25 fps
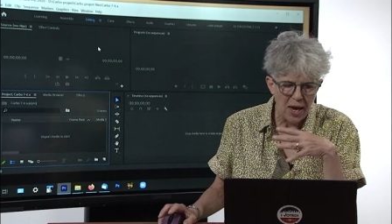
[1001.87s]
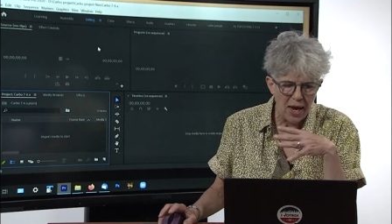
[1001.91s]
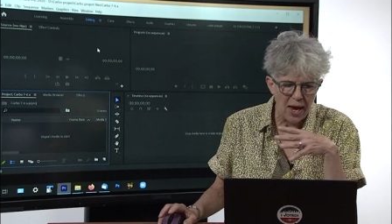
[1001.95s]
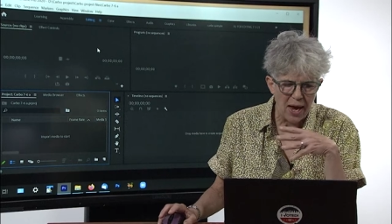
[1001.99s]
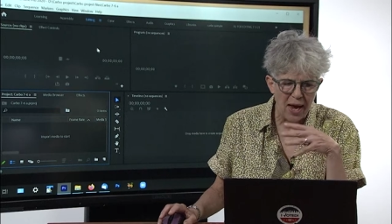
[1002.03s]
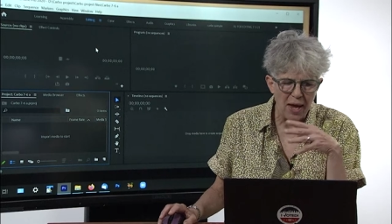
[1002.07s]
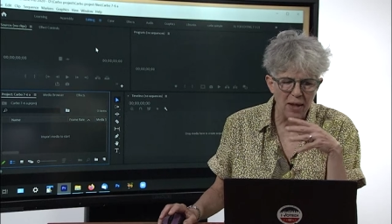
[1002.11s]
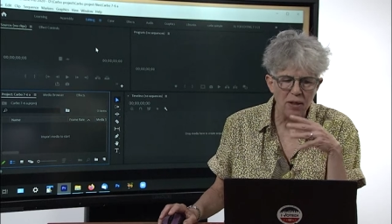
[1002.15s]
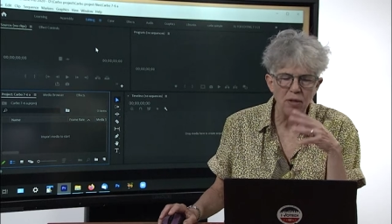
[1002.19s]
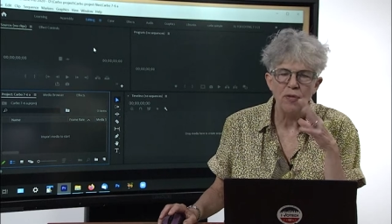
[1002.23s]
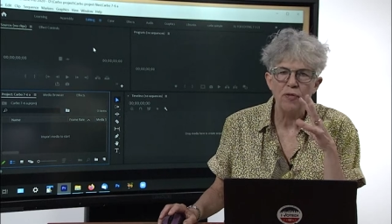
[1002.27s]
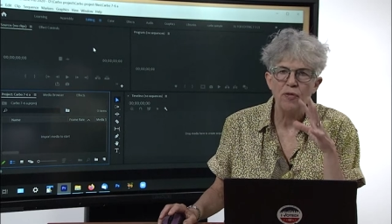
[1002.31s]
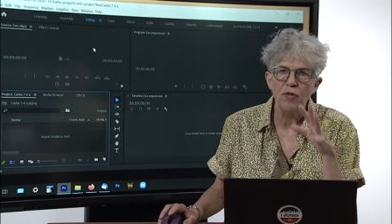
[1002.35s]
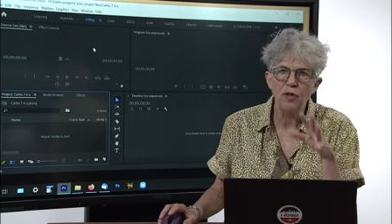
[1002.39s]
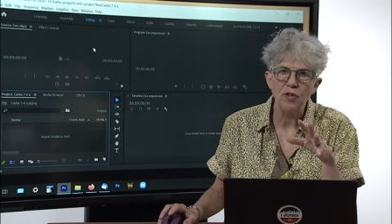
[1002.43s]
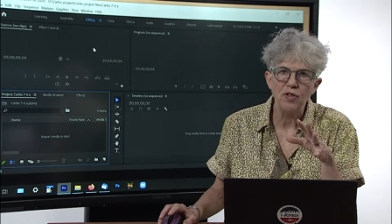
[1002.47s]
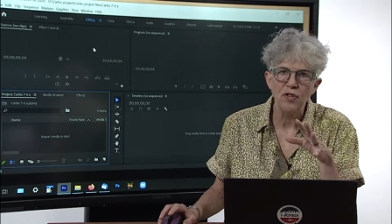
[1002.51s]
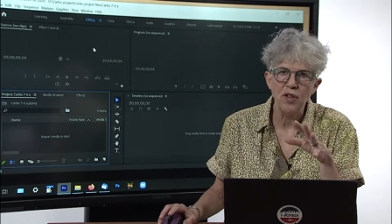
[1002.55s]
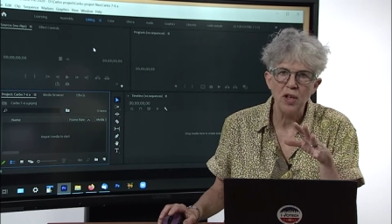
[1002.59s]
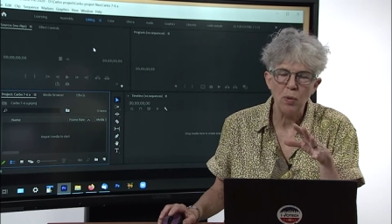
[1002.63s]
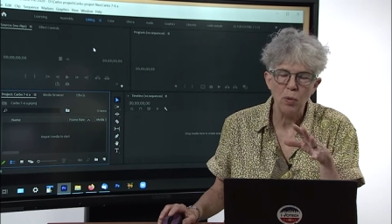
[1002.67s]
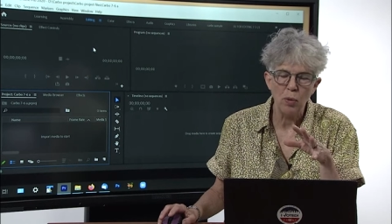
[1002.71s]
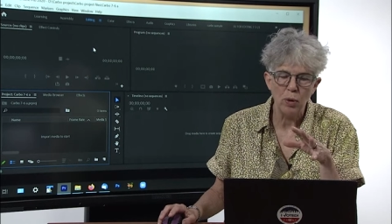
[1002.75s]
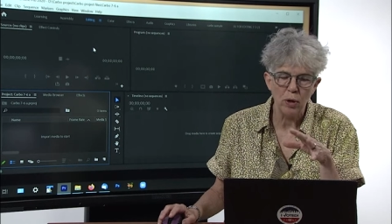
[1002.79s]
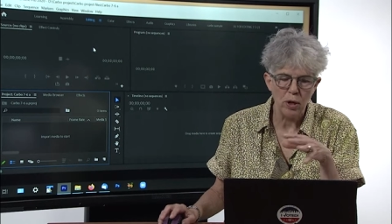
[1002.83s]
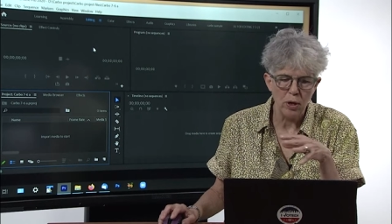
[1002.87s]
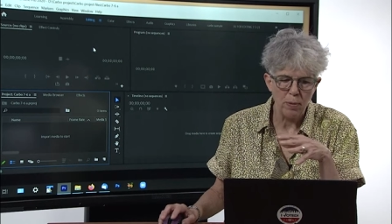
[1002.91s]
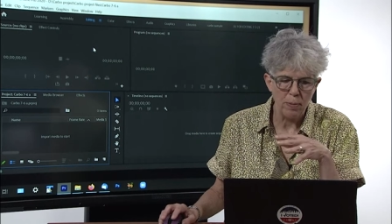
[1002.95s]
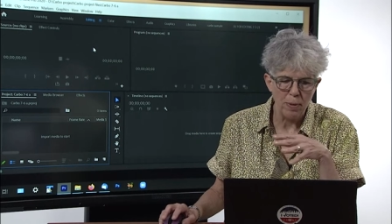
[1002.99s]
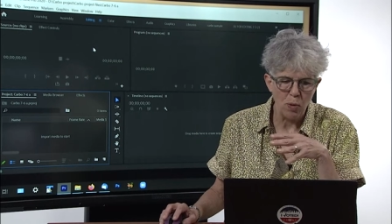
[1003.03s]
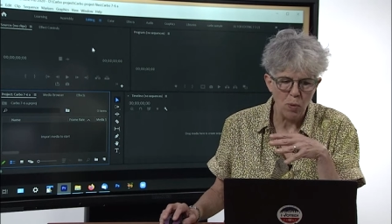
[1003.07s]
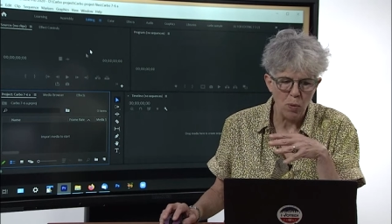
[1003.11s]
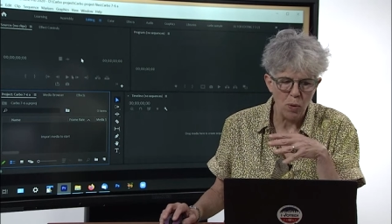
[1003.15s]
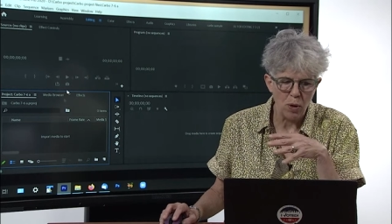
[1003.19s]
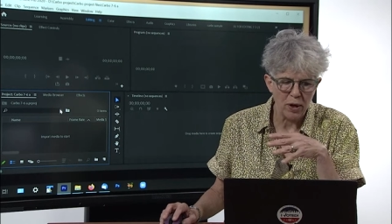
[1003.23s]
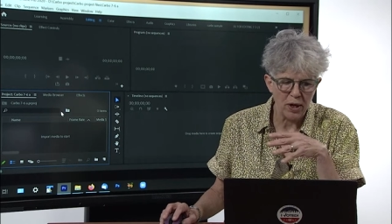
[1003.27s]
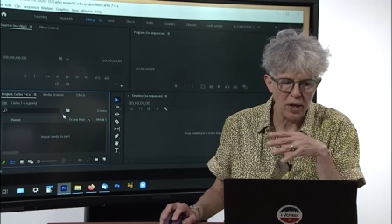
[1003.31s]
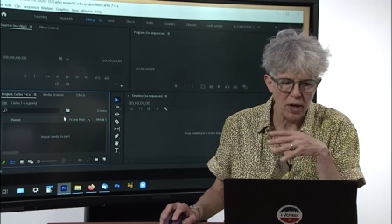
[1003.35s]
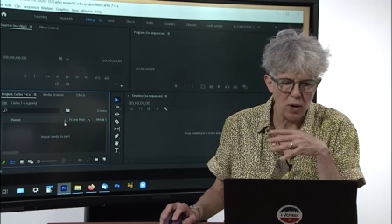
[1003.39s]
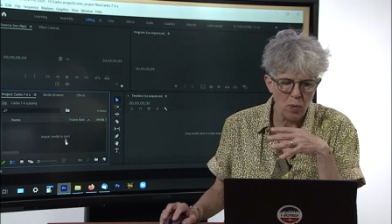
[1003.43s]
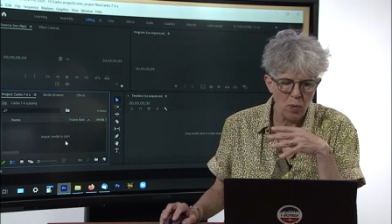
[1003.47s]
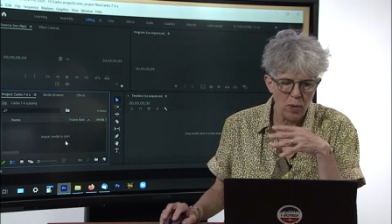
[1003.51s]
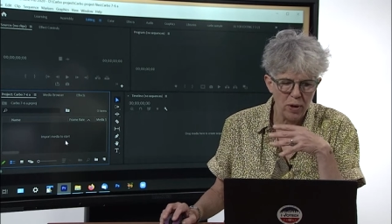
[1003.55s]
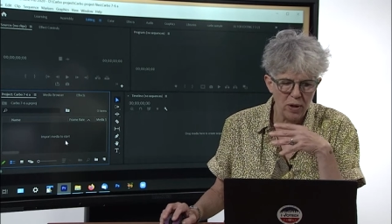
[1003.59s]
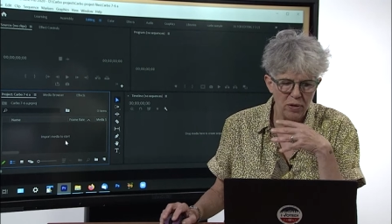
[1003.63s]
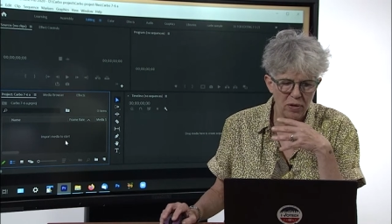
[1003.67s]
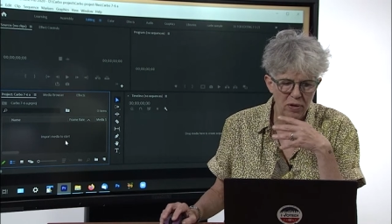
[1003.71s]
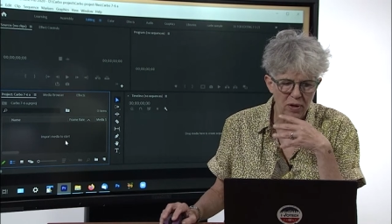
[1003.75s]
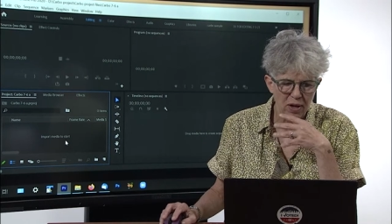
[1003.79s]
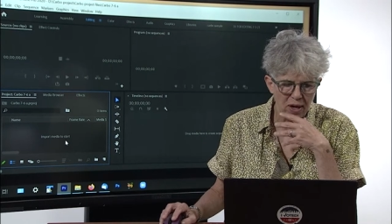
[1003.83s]
And the first thing we're going to be working
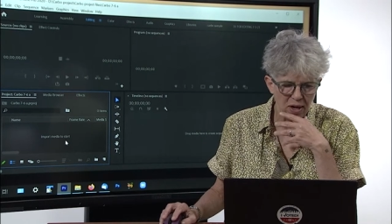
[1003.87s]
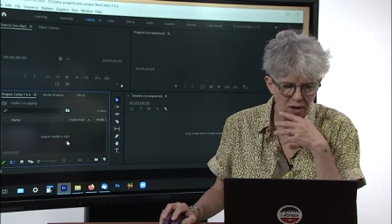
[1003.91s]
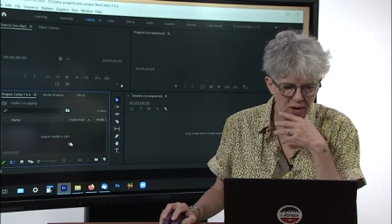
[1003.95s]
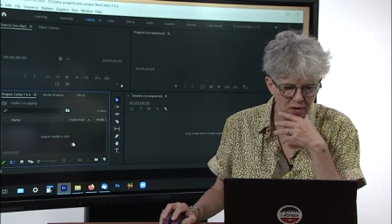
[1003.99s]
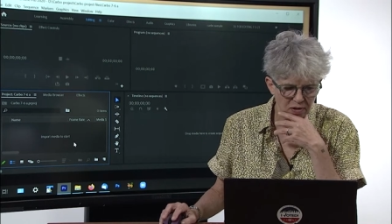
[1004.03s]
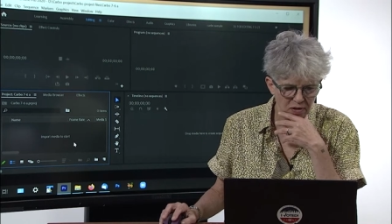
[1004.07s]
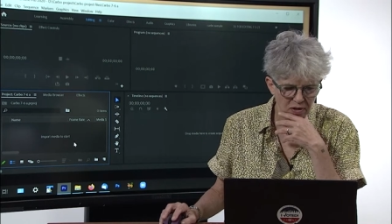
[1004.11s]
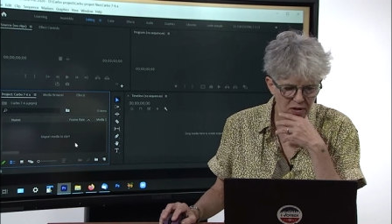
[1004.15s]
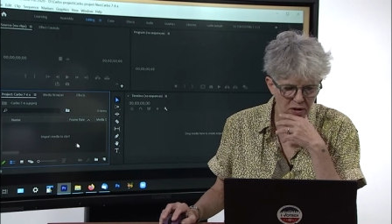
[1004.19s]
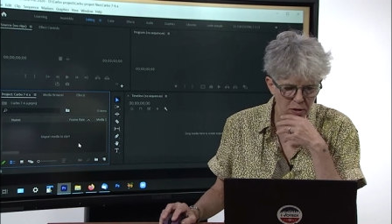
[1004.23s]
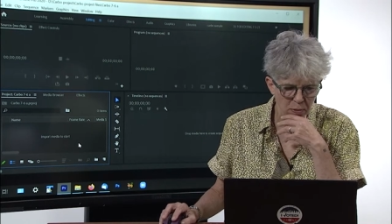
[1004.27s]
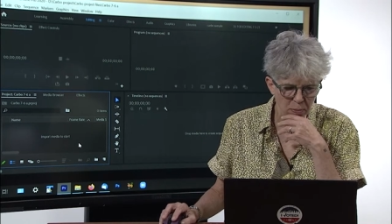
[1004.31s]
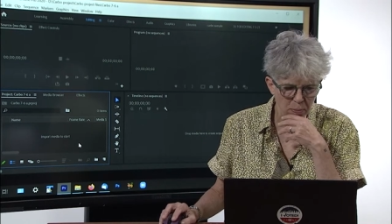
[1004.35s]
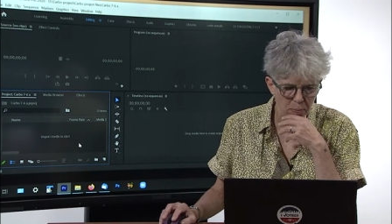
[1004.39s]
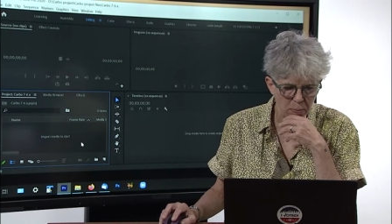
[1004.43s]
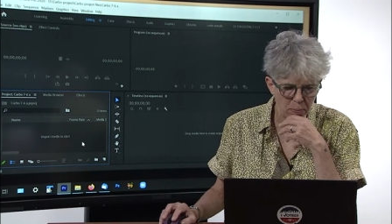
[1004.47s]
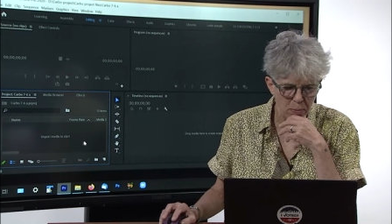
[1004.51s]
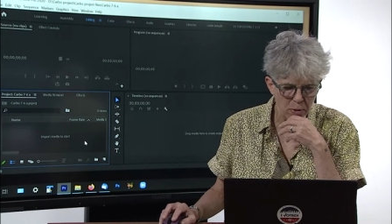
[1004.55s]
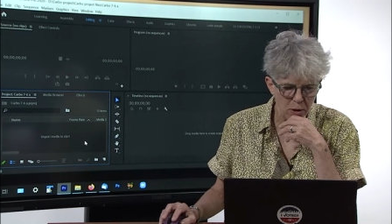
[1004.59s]
with is the